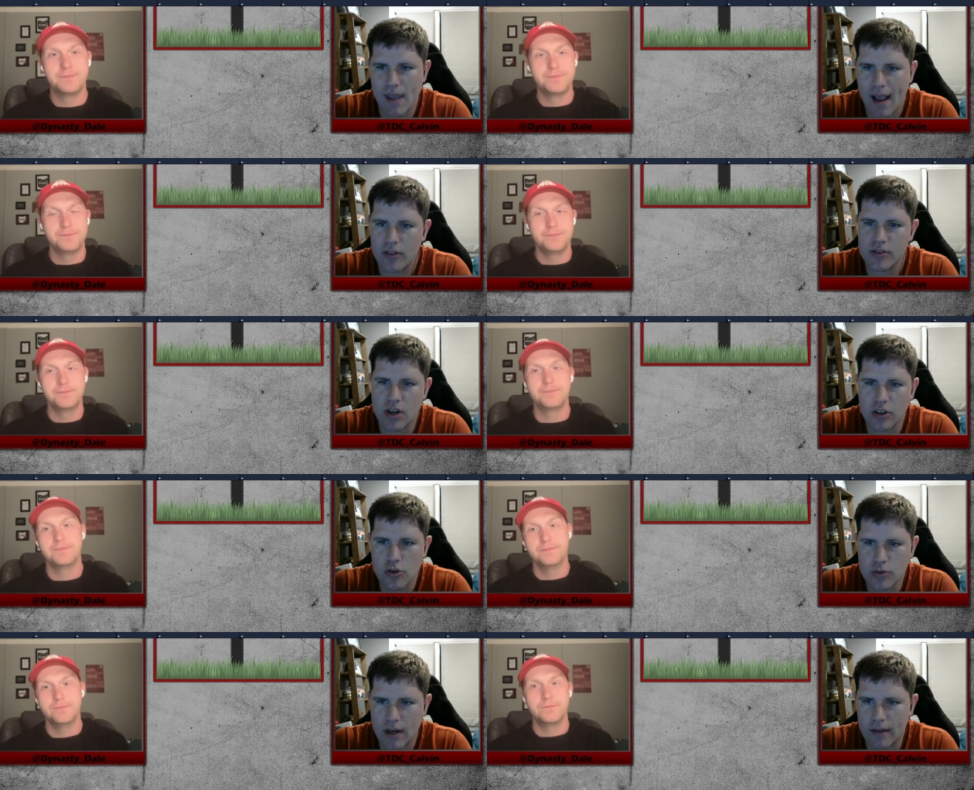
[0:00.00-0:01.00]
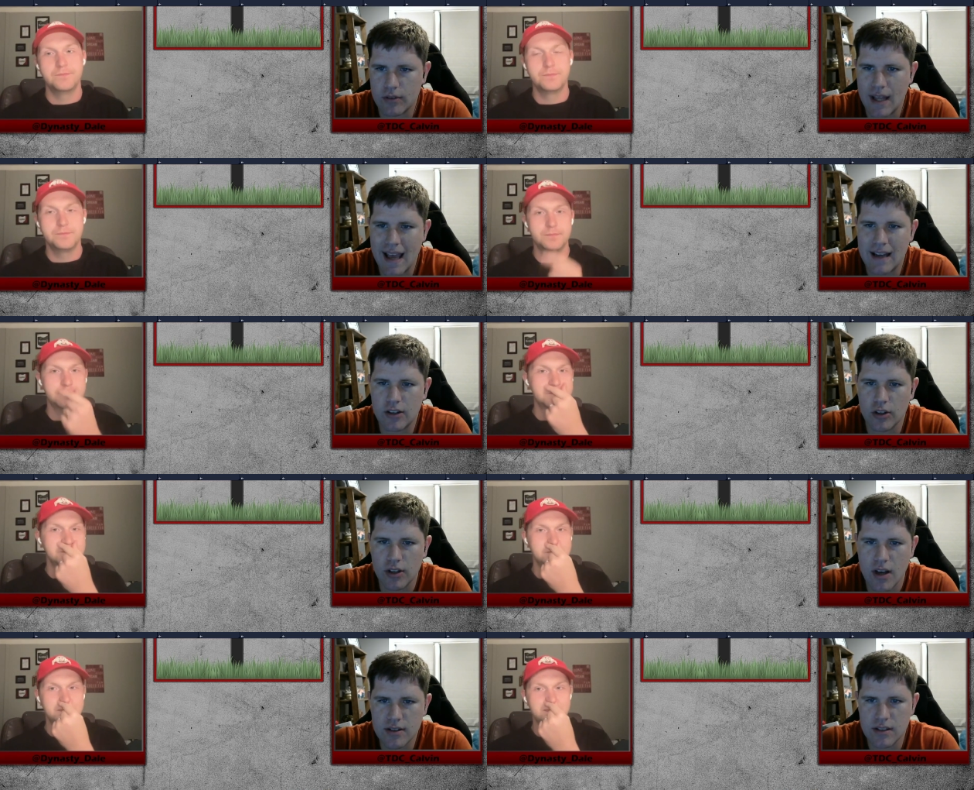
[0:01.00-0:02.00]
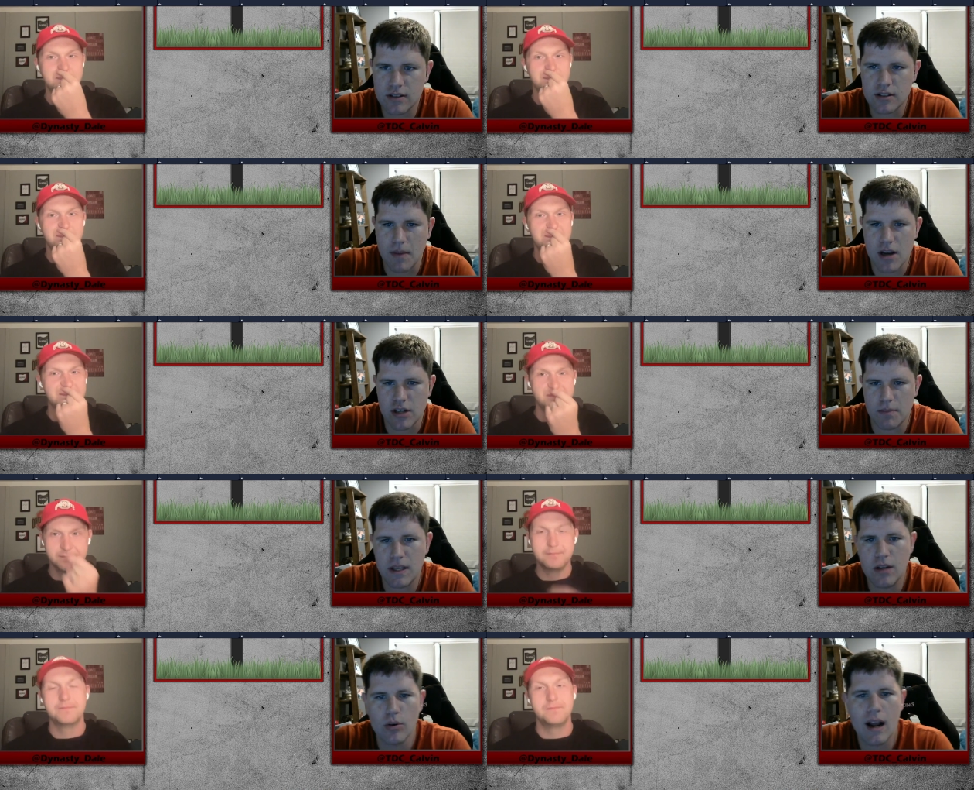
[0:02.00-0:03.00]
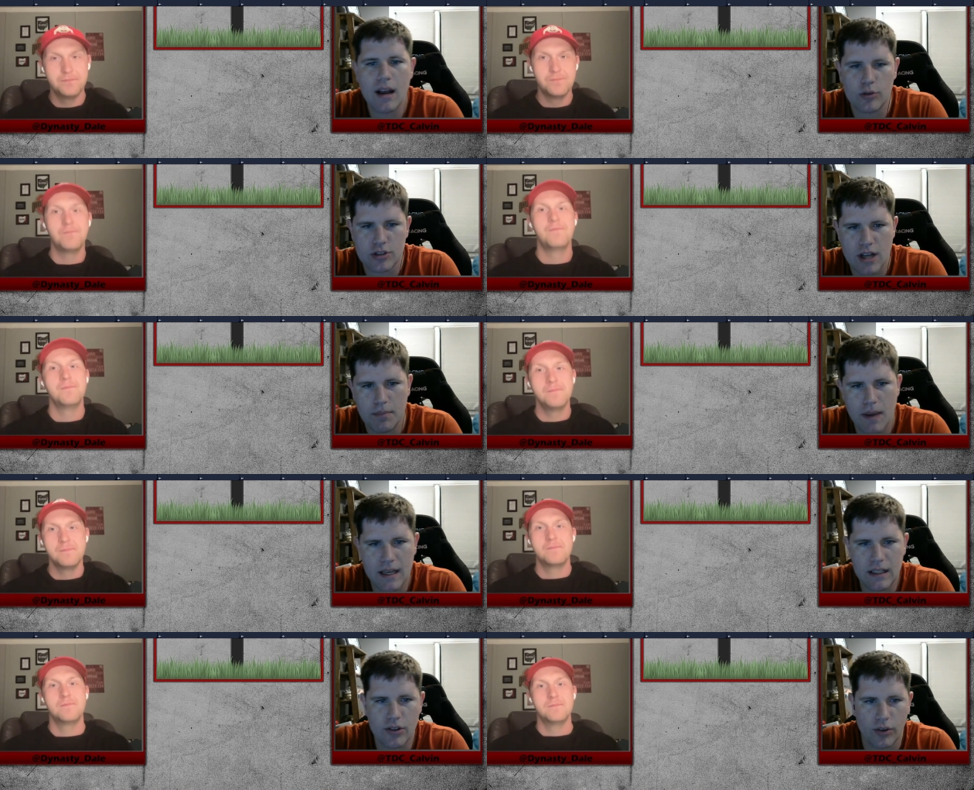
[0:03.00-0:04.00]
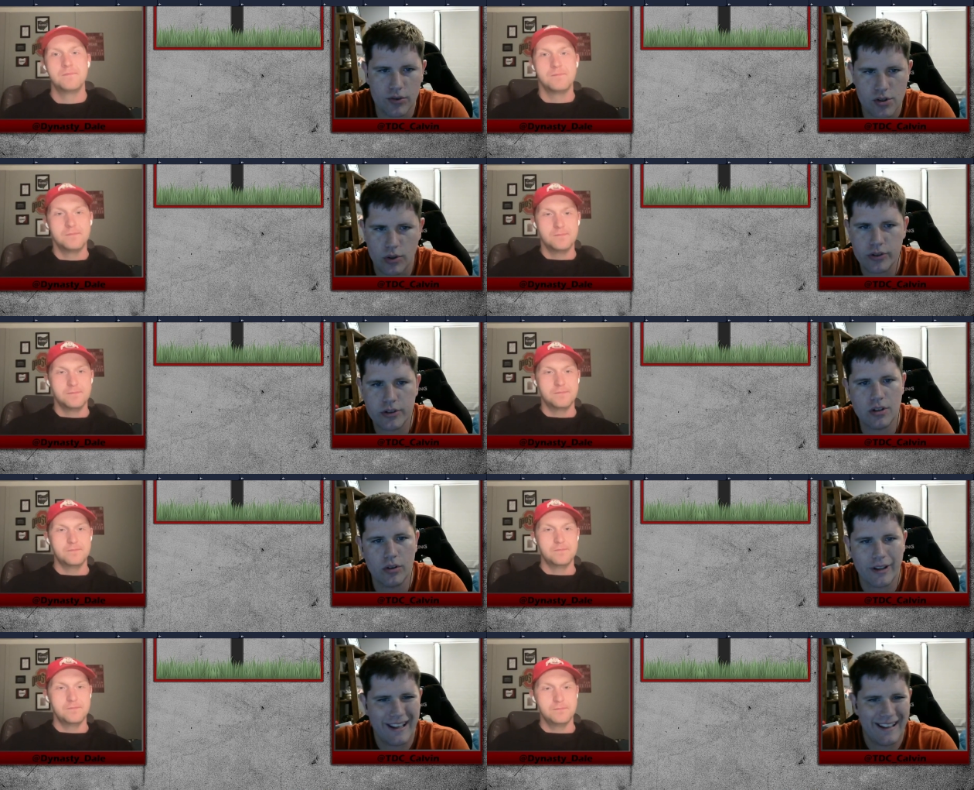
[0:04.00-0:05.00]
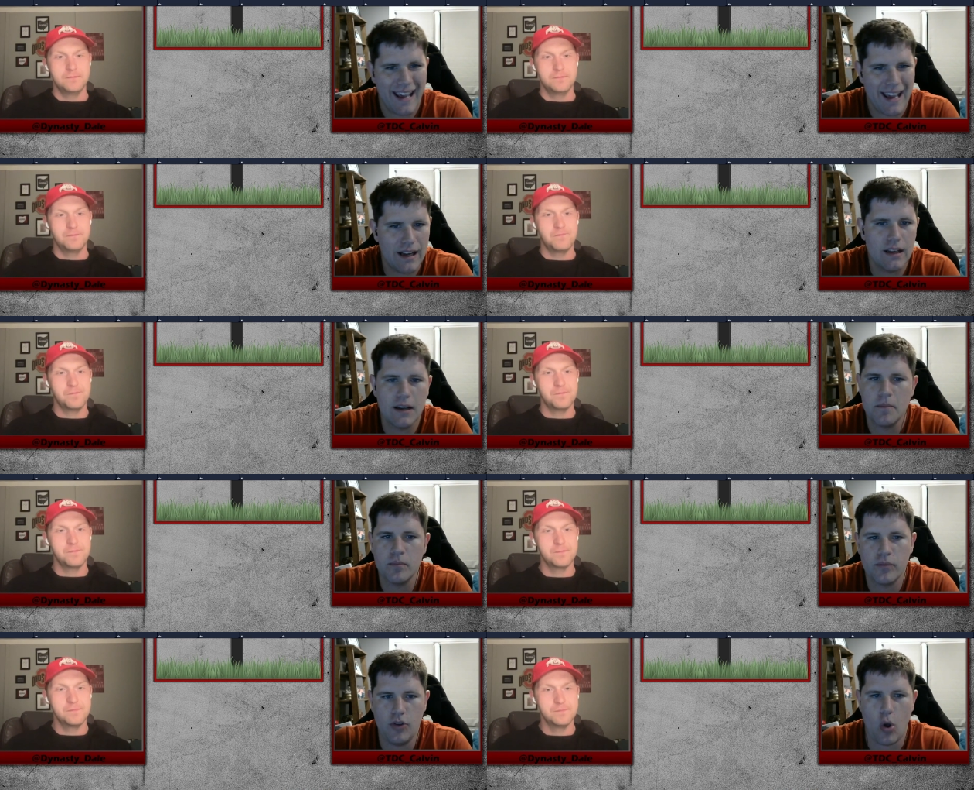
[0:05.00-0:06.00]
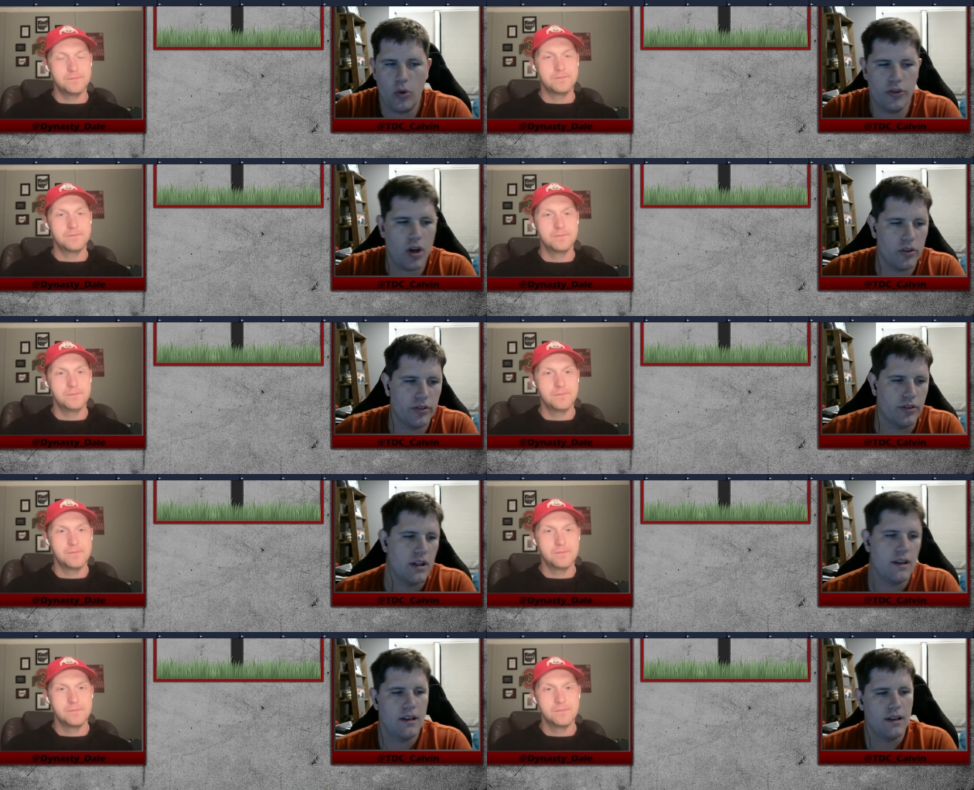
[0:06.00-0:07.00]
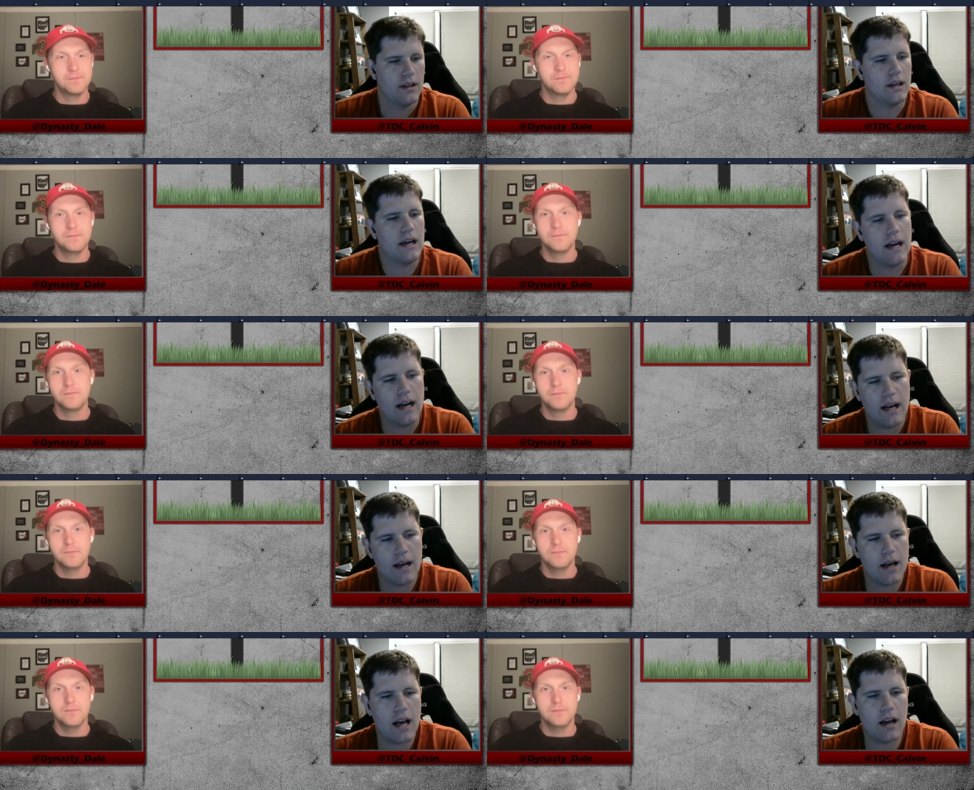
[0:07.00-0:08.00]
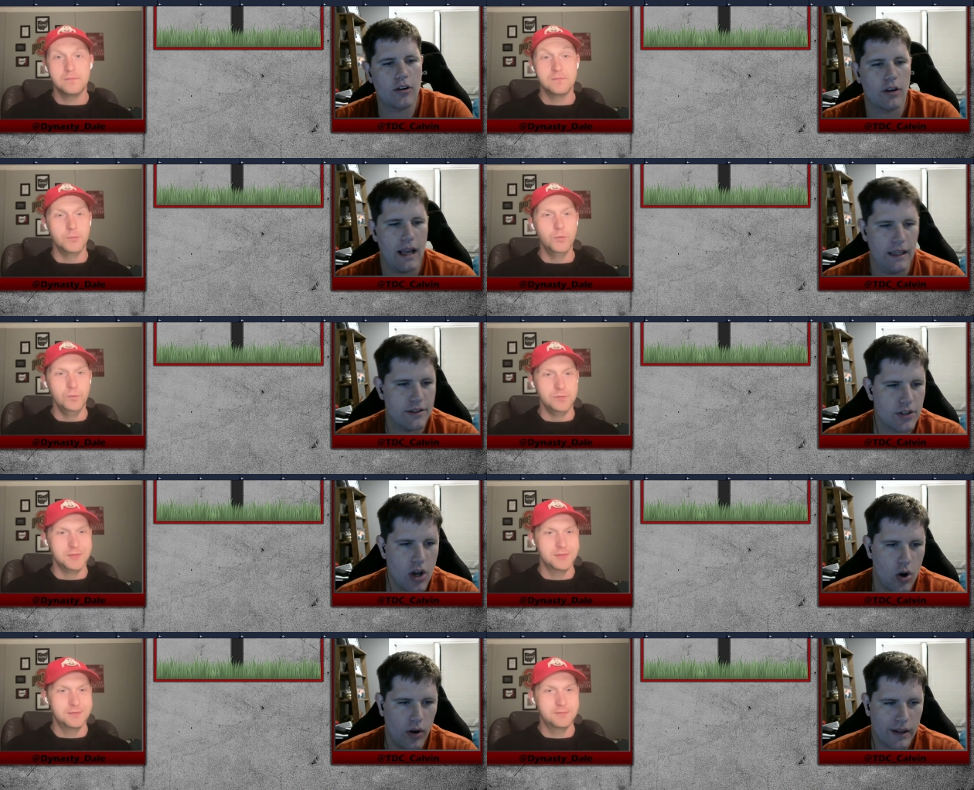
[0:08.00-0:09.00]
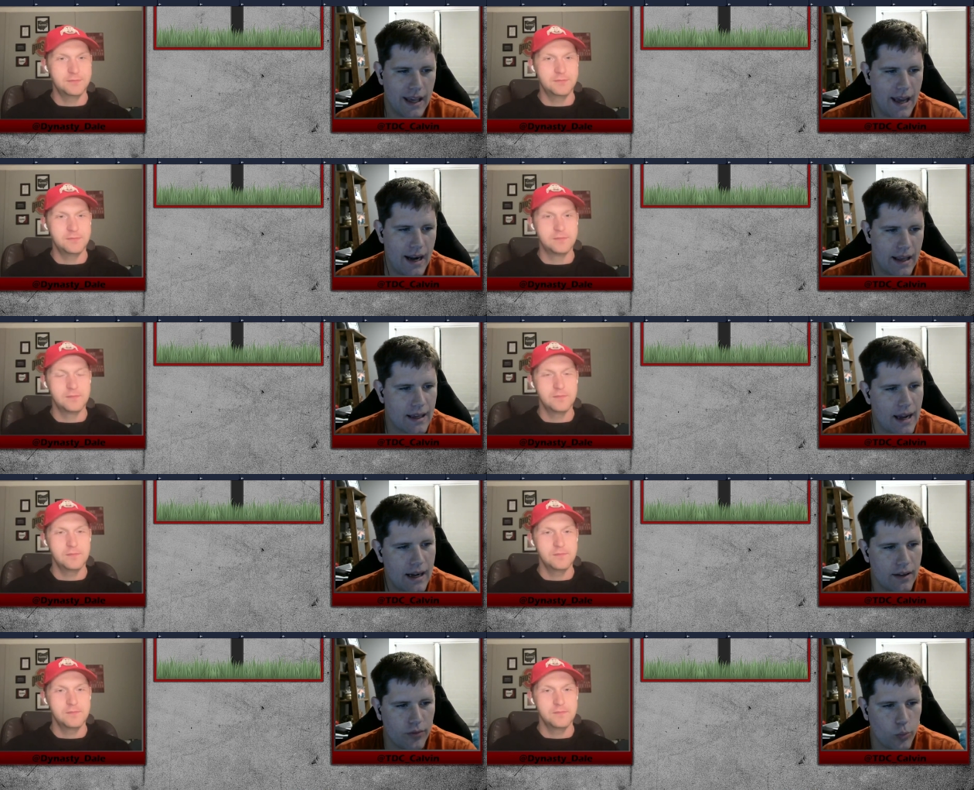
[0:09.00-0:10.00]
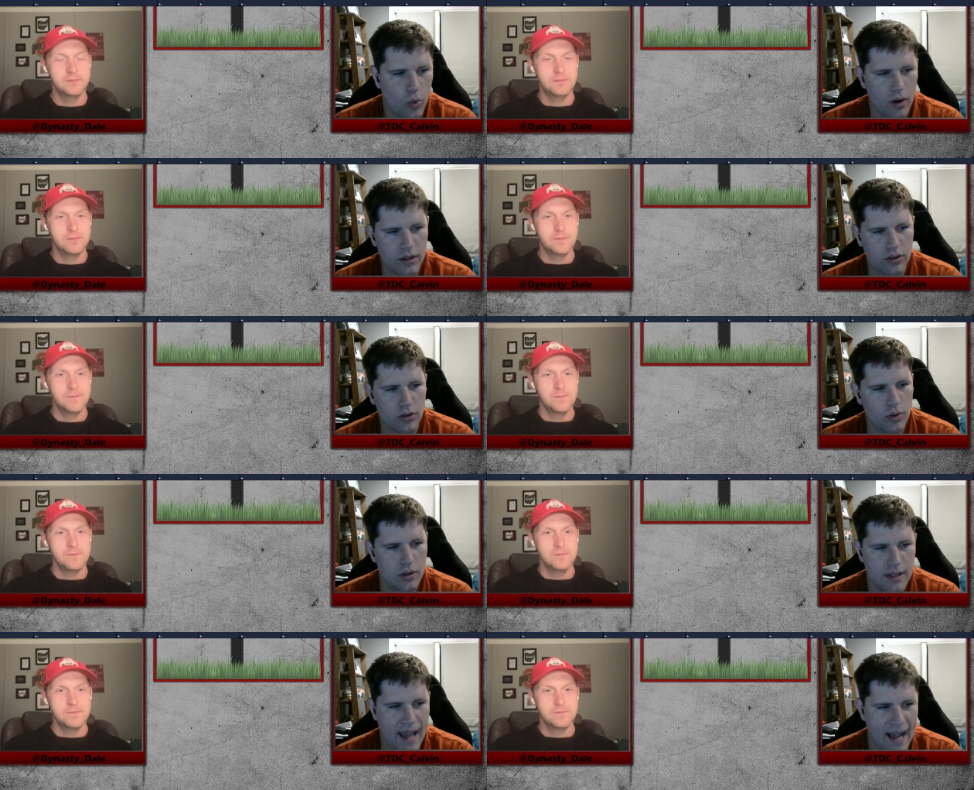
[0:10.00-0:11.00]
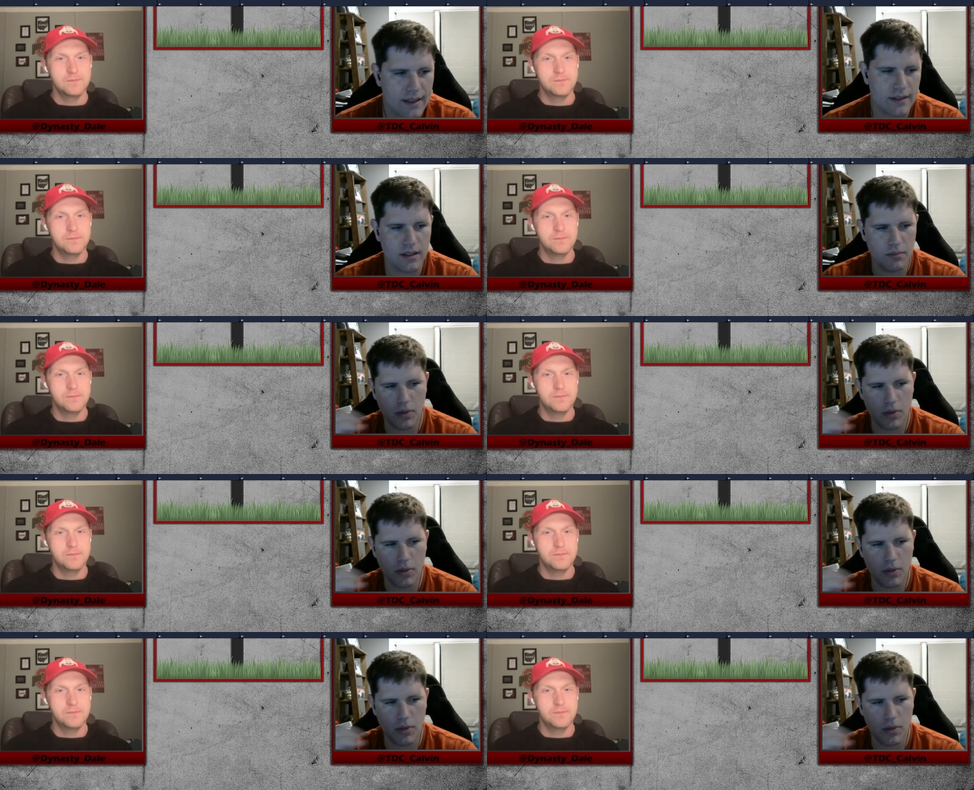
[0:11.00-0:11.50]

Speaker 1: Allen Lazard goes right after that. Kirk Cousins, Samaje Perine, Rashad Penny, Dalton Schultz, Dalton Kincaid, Dalton Dalton. Uh, all right. So again, I kind of wanted to attack this in